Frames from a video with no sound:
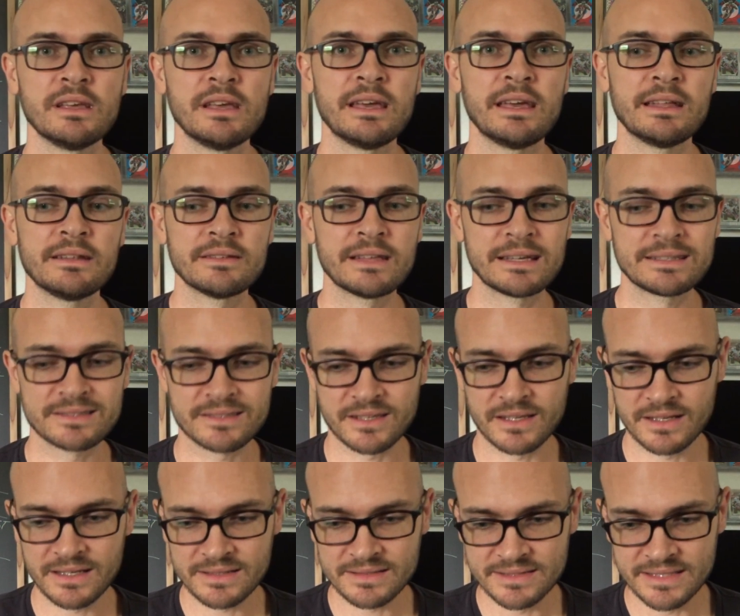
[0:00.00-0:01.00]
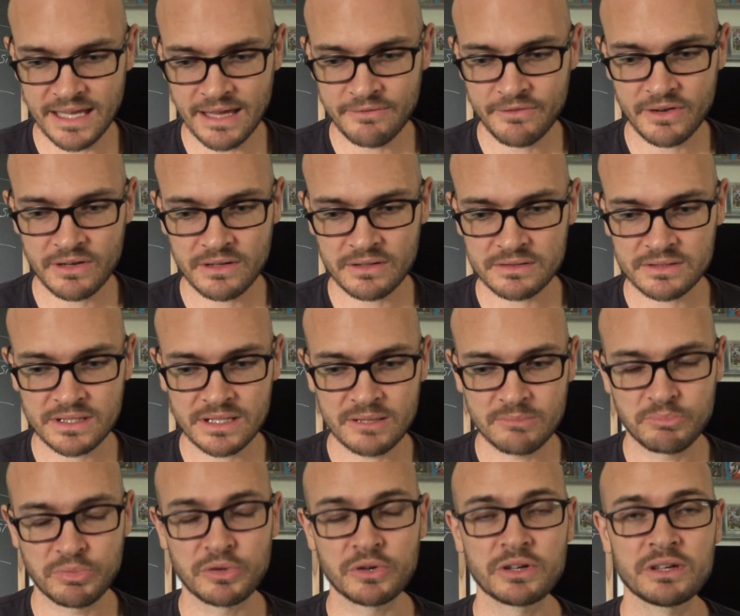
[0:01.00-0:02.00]
And that's going to definitely
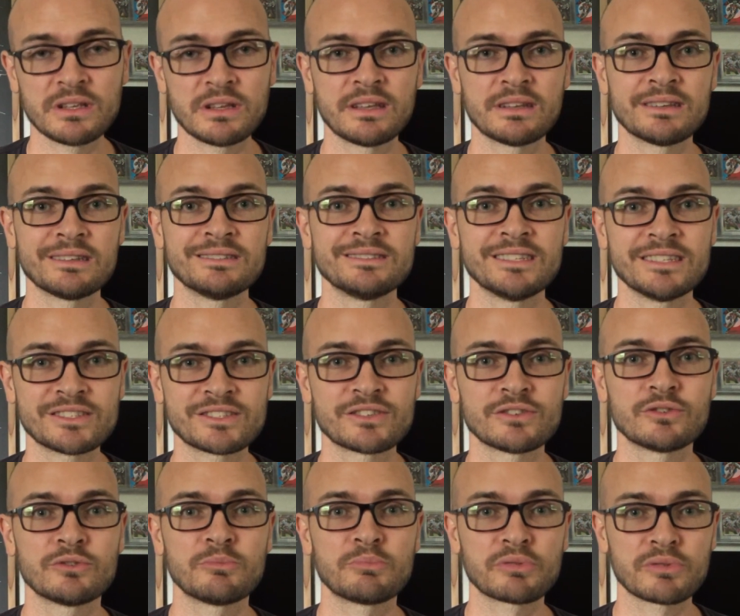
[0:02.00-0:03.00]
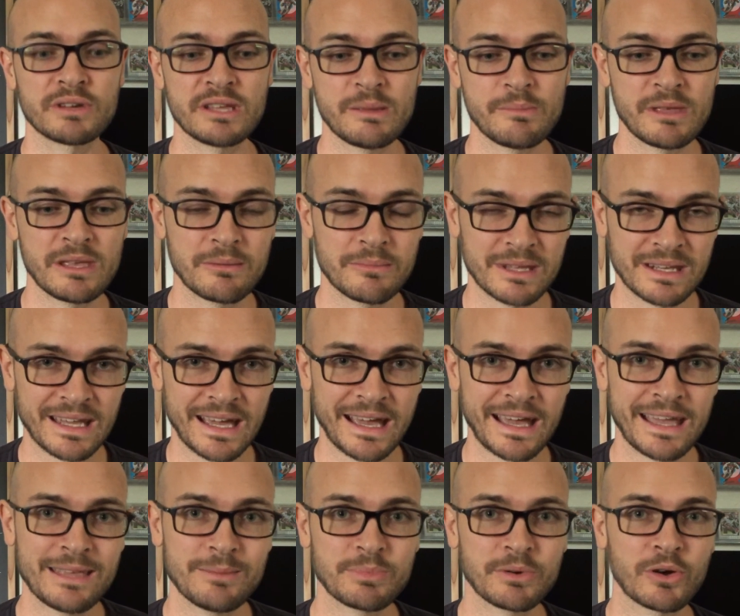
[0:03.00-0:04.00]
put an additional premium and
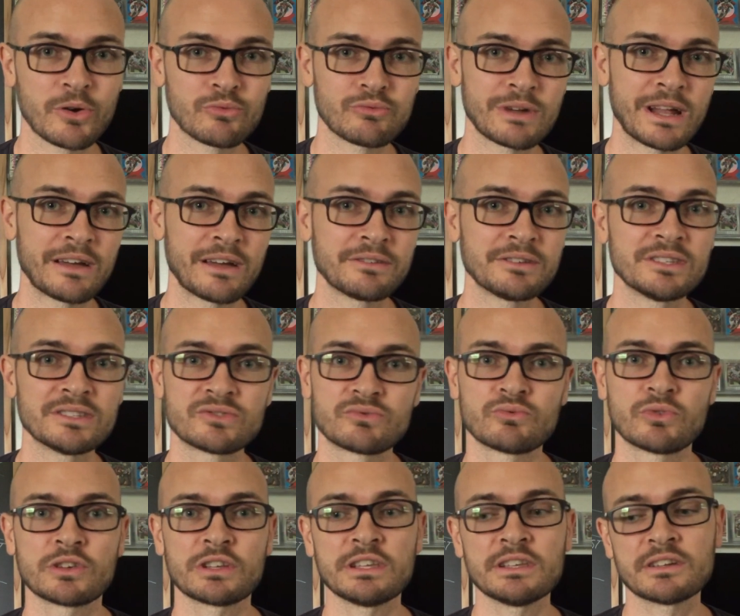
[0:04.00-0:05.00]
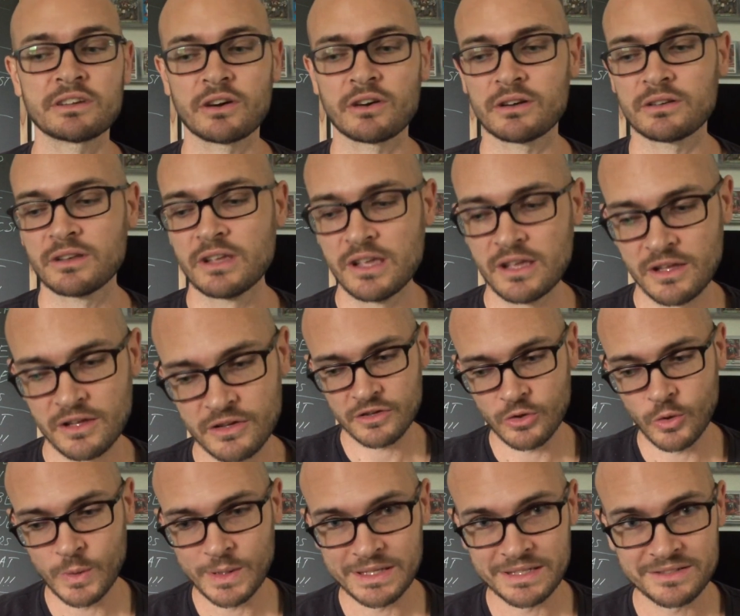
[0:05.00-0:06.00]
hype around his rookie card
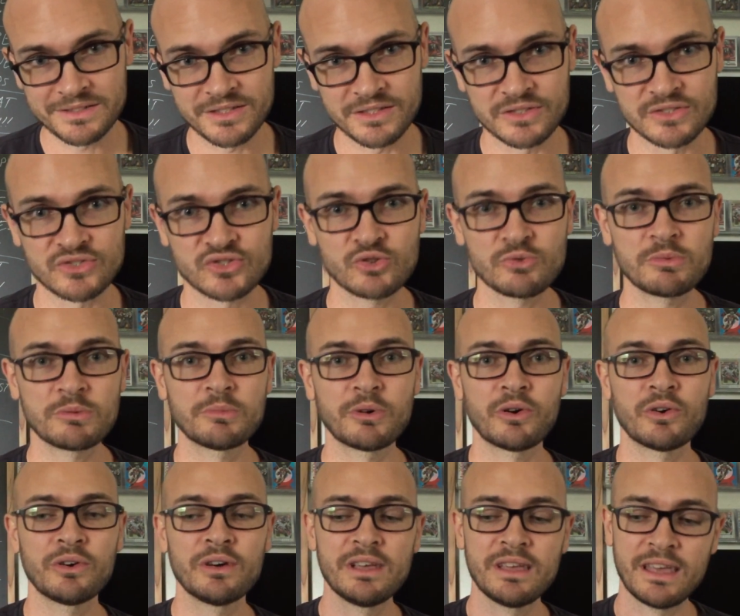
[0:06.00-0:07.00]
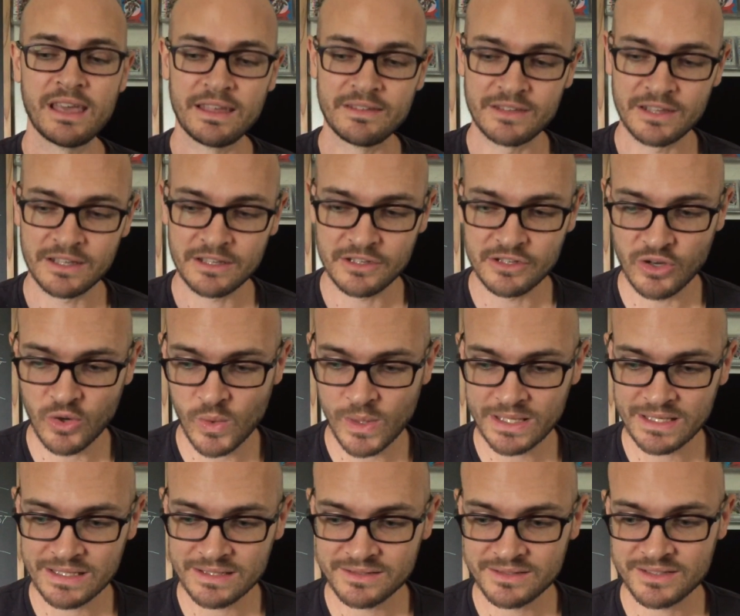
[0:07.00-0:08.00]
going into the Super Bowl and then
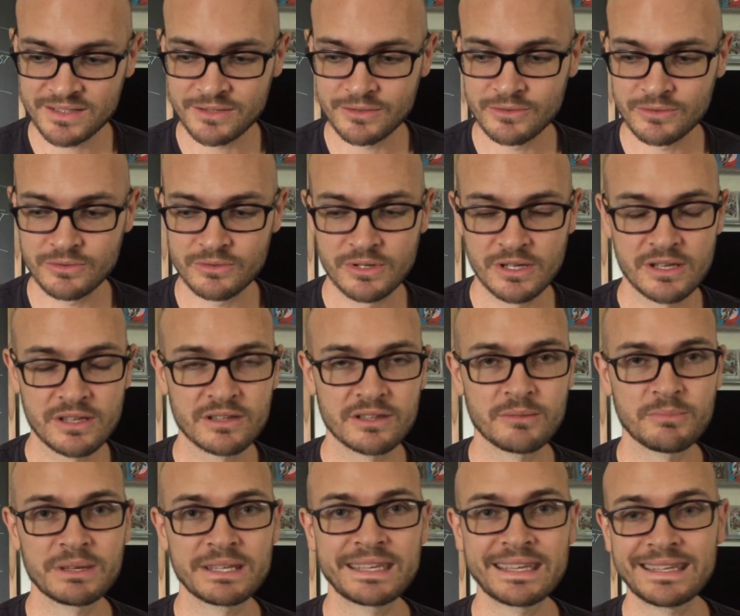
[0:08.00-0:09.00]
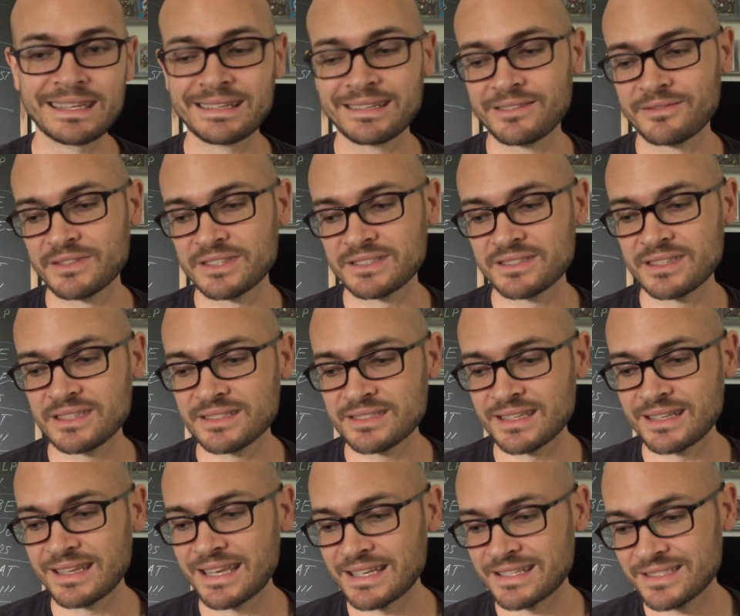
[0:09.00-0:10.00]
going into the beginning of the
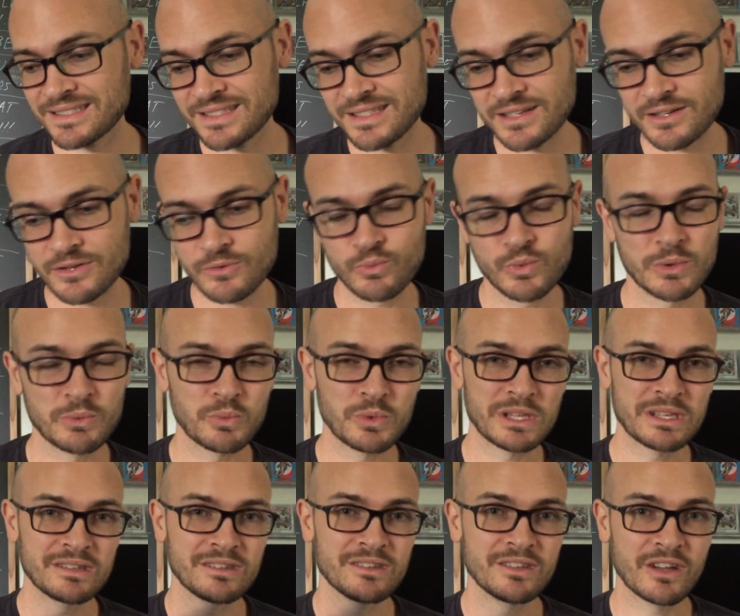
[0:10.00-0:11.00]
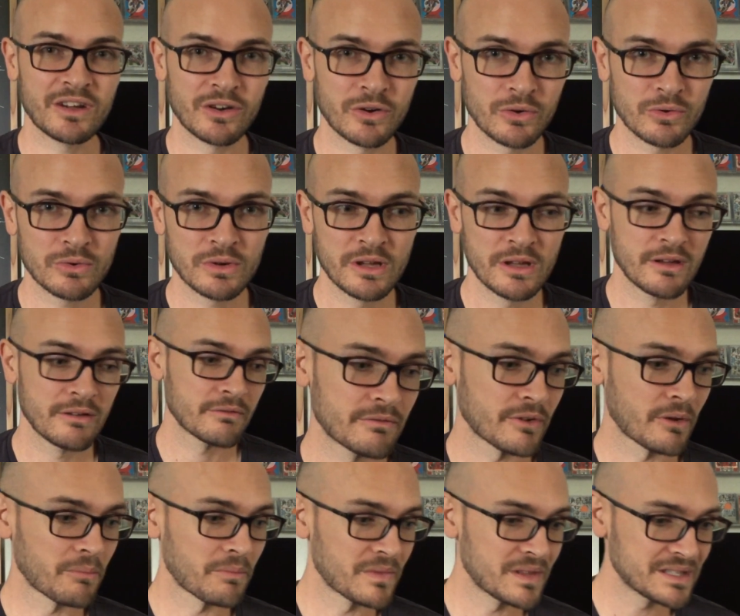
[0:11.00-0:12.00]
season next year when we know
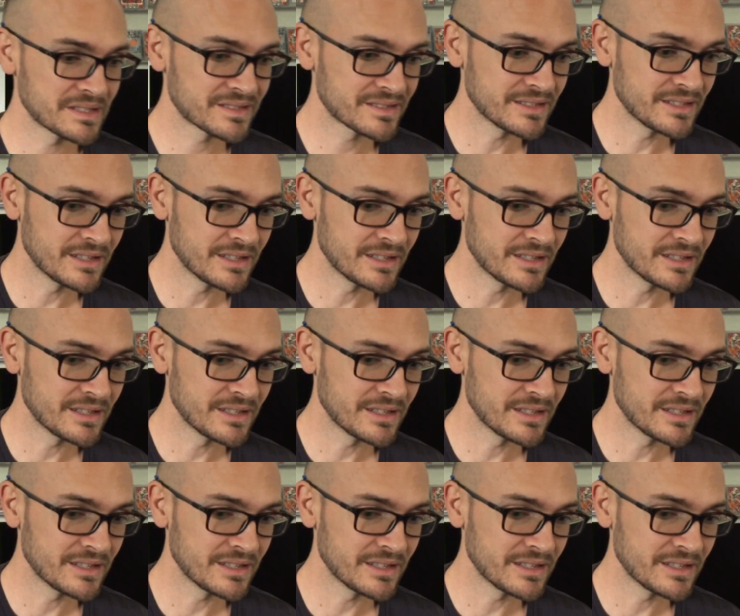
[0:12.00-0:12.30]
from this